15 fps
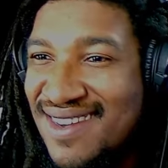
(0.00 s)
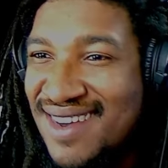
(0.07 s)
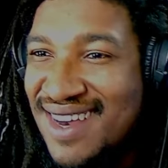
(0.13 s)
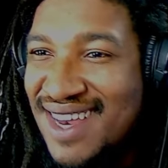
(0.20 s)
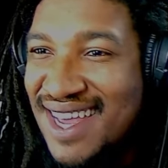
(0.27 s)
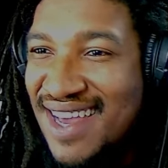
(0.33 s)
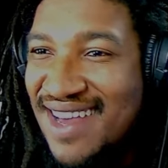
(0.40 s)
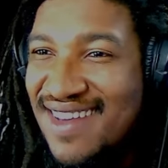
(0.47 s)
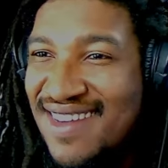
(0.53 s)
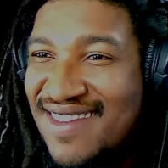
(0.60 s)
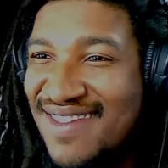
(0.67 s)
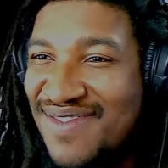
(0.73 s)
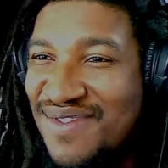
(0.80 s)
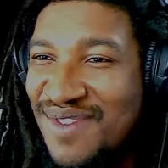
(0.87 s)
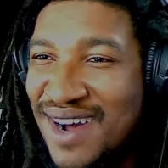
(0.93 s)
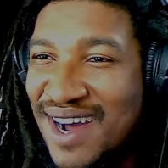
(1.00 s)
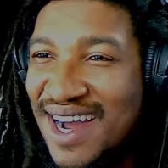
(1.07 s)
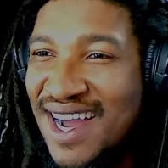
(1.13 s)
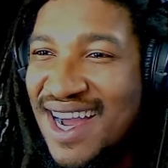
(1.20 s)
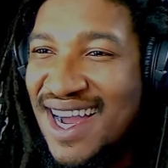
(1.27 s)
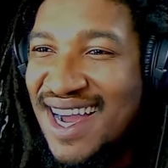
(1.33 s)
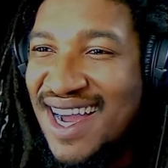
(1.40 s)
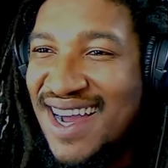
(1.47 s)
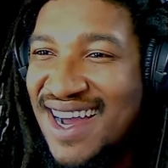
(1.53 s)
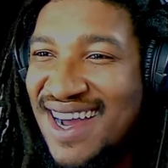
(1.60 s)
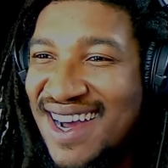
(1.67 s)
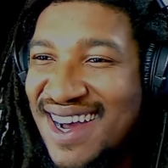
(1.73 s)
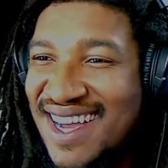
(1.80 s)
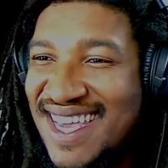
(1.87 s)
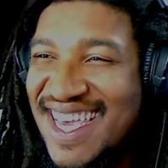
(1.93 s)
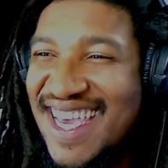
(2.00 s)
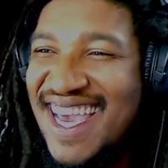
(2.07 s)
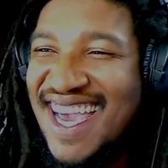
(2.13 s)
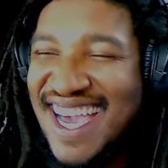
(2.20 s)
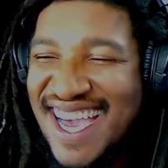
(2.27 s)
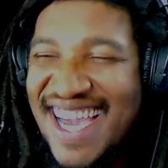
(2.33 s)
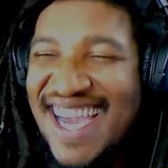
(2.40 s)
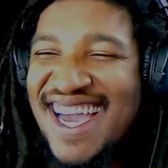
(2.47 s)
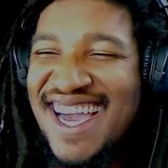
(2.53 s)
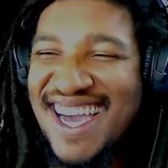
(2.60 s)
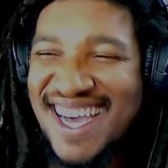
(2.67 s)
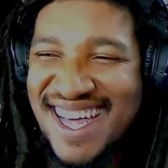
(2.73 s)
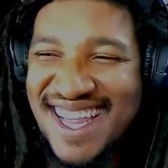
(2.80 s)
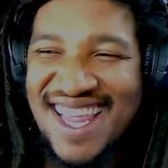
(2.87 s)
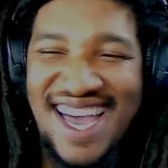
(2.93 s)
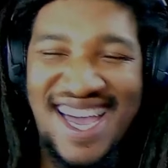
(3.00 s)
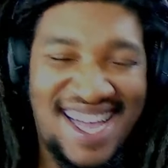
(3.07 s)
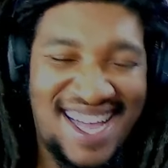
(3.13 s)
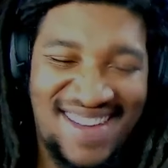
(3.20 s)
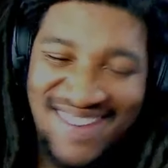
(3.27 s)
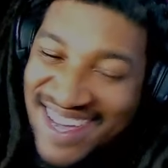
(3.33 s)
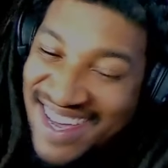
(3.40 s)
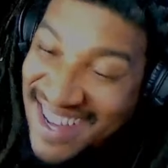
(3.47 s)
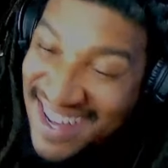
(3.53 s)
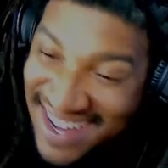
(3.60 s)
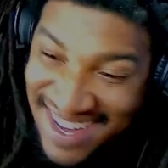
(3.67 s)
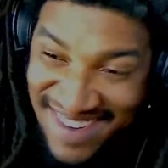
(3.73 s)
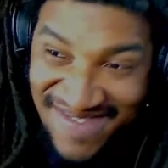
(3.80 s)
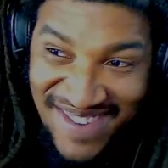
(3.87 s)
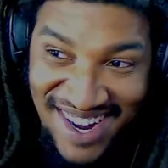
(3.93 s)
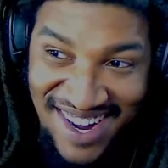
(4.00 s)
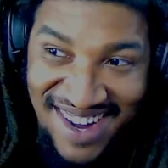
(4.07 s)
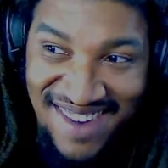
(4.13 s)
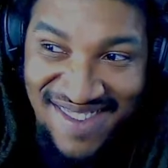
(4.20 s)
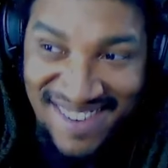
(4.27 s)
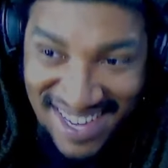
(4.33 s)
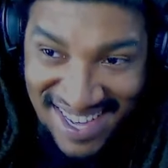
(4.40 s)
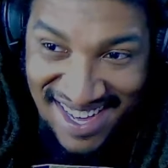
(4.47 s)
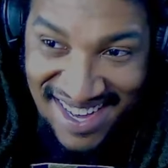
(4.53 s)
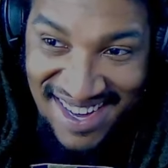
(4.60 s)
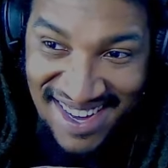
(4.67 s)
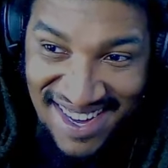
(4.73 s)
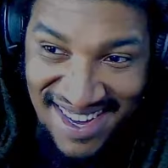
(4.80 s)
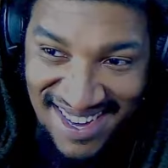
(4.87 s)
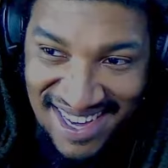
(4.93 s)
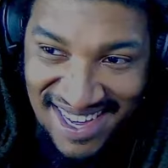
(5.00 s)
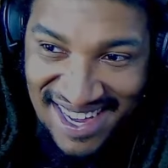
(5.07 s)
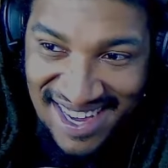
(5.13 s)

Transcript: That's wild. Yeah, like, we good, bro. We good.